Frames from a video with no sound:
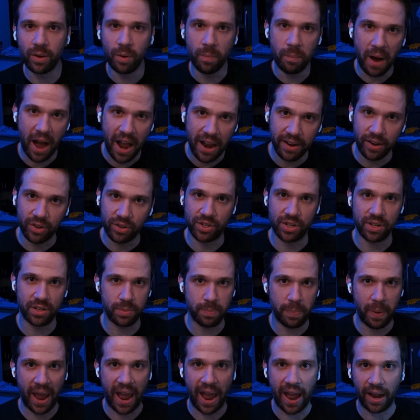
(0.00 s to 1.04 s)
Myers is
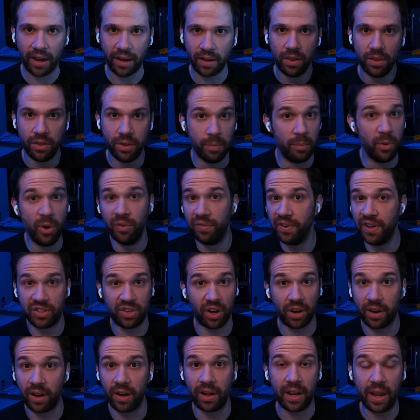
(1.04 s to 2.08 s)
back. The movies
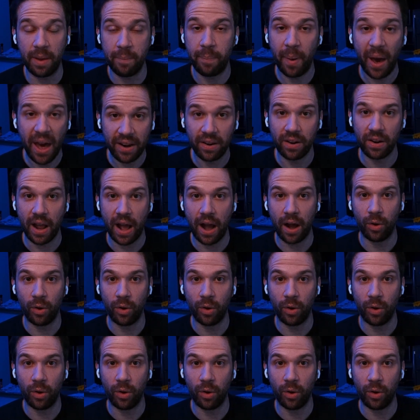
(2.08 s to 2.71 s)
are gonna get better now,